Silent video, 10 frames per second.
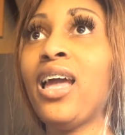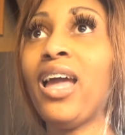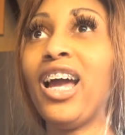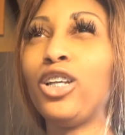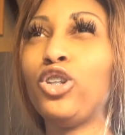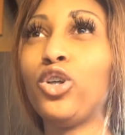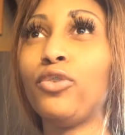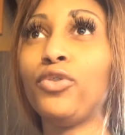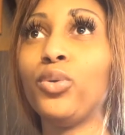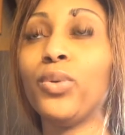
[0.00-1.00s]
how, you
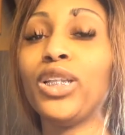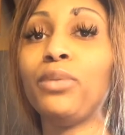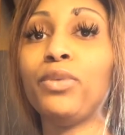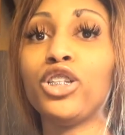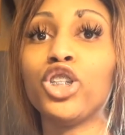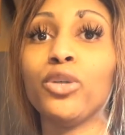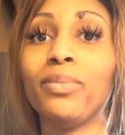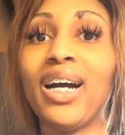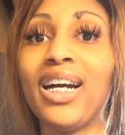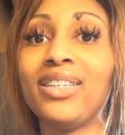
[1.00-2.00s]
know, if you really put your
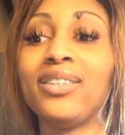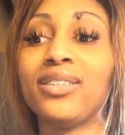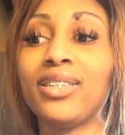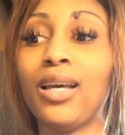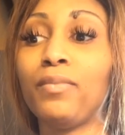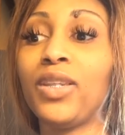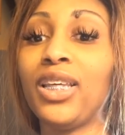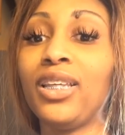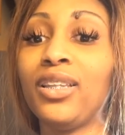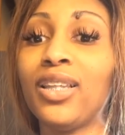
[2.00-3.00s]
mind to
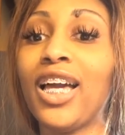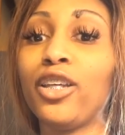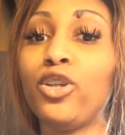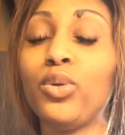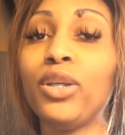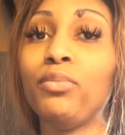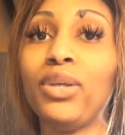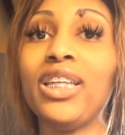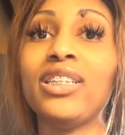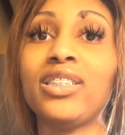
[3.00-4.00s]
something, like you can
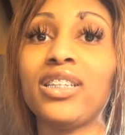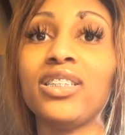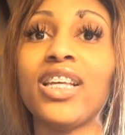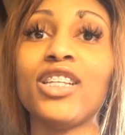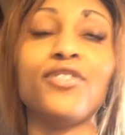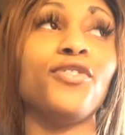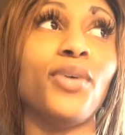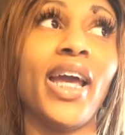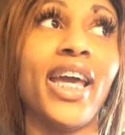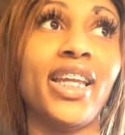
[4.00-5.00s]
be
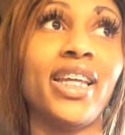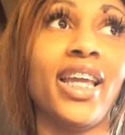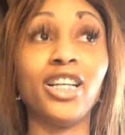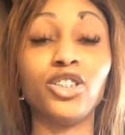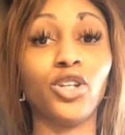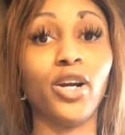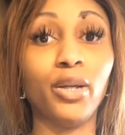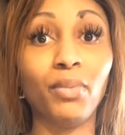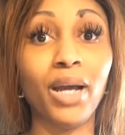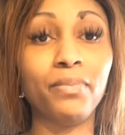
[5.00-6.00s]
successful at it. I
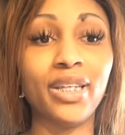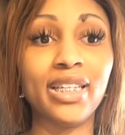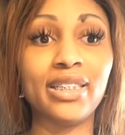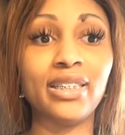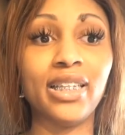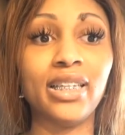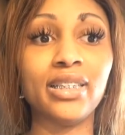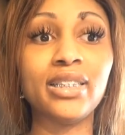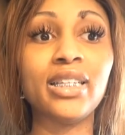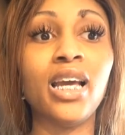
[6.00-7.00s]
started my
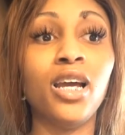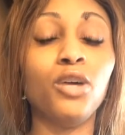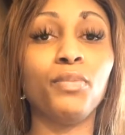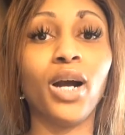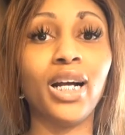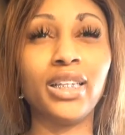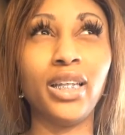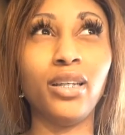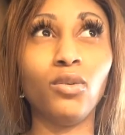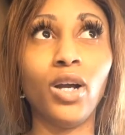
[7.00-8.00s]
business
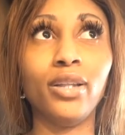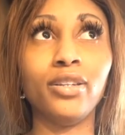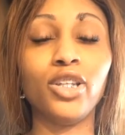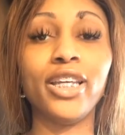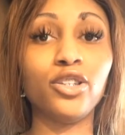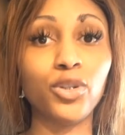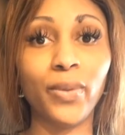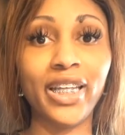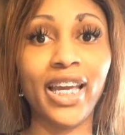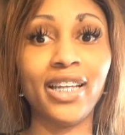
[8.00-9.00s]
probably in
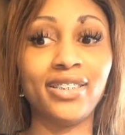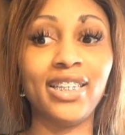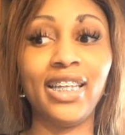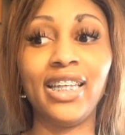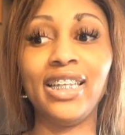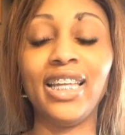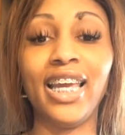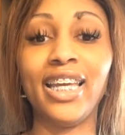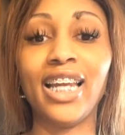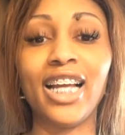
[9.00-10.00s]
2018,
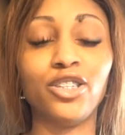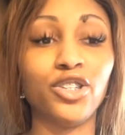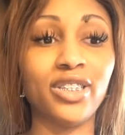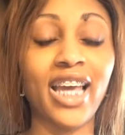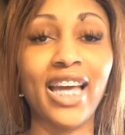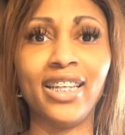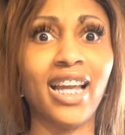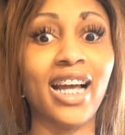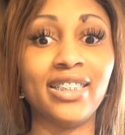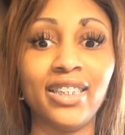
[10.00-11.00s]
and I just had an
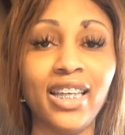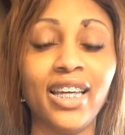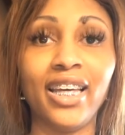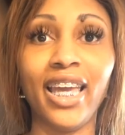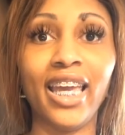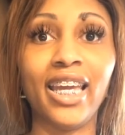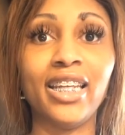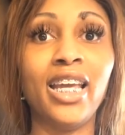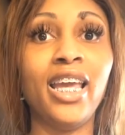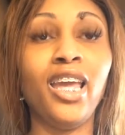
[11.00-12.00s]
idea
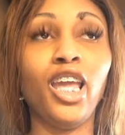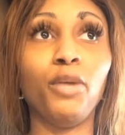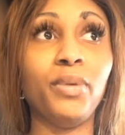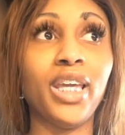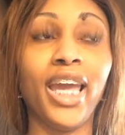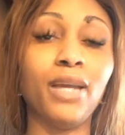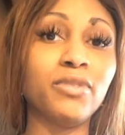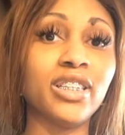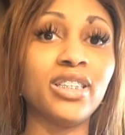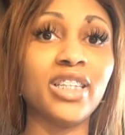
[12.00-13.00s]
and it became
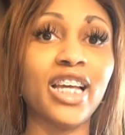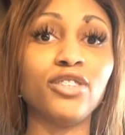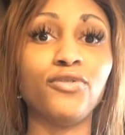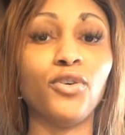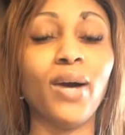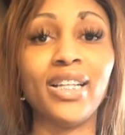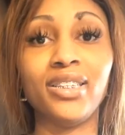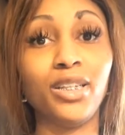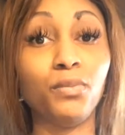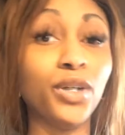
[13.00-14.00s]
successful. I
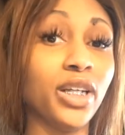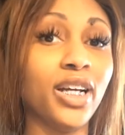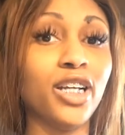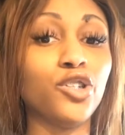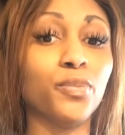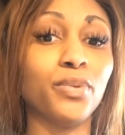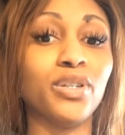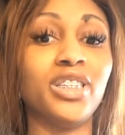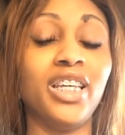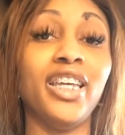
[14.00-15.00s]
didn't put
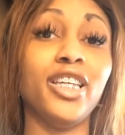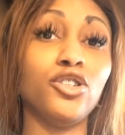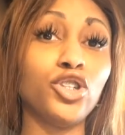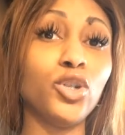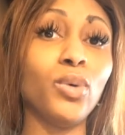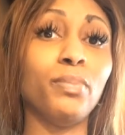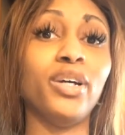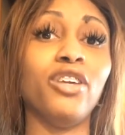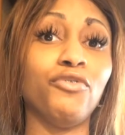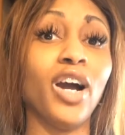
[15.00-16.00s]
100% into it,
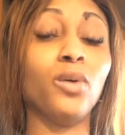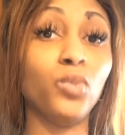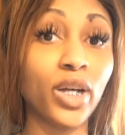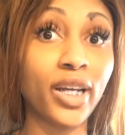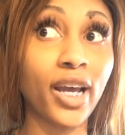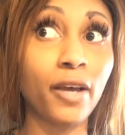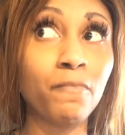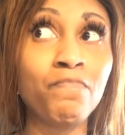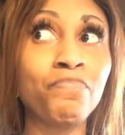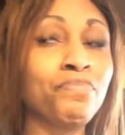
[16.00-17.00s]
but if I would
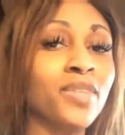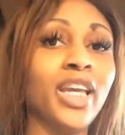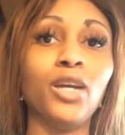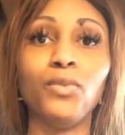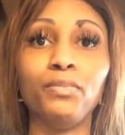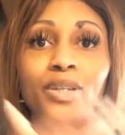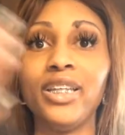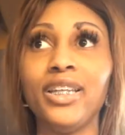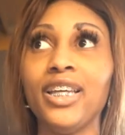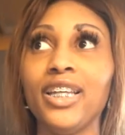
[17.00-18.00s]
have, it would
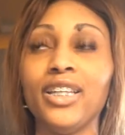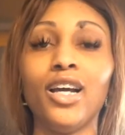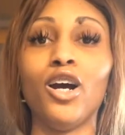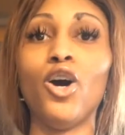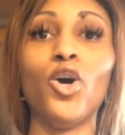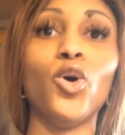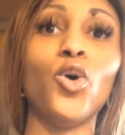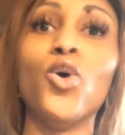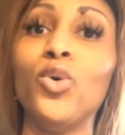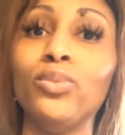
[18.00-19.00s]
be in a
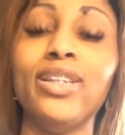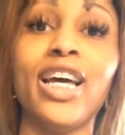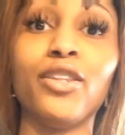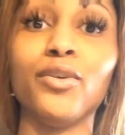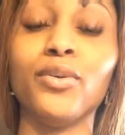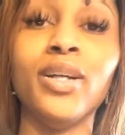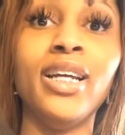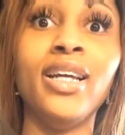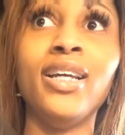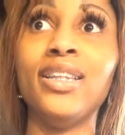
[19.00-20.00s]
whole nother,
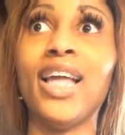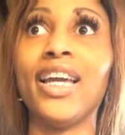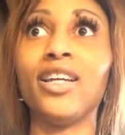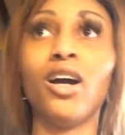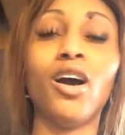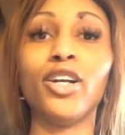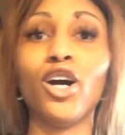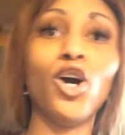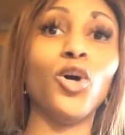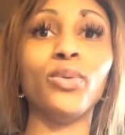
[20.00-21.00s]
like on
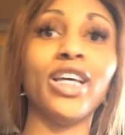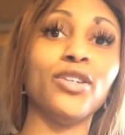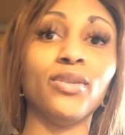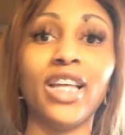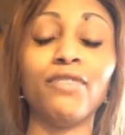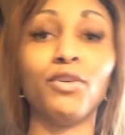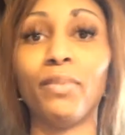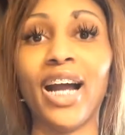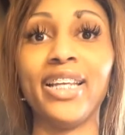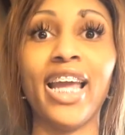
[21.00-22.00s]
a whole nother level
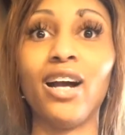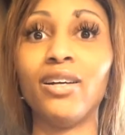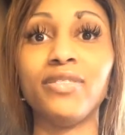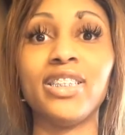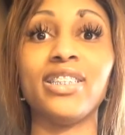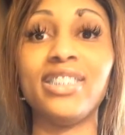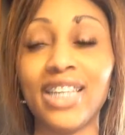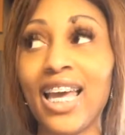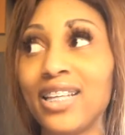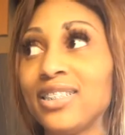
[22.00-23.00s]
by now of
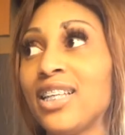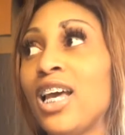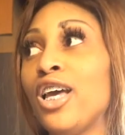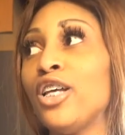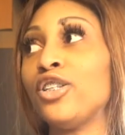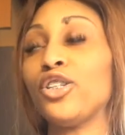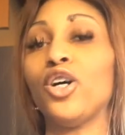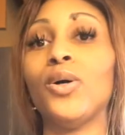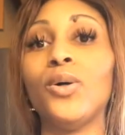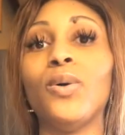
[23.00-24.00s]
success.
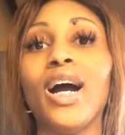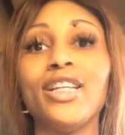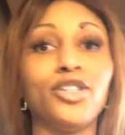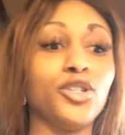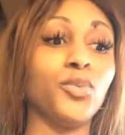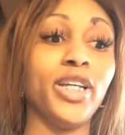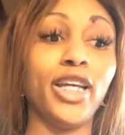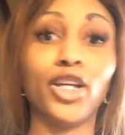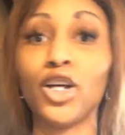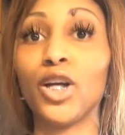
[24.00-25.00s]
So I just want
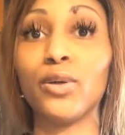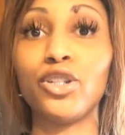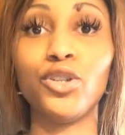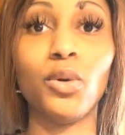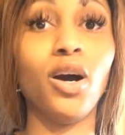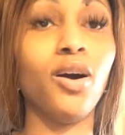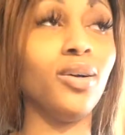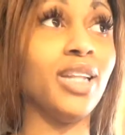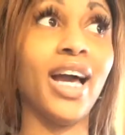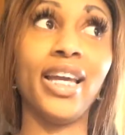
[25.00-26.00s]
to encourage you
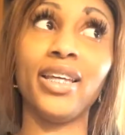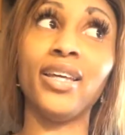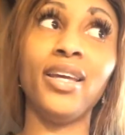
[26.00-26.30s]
all, like,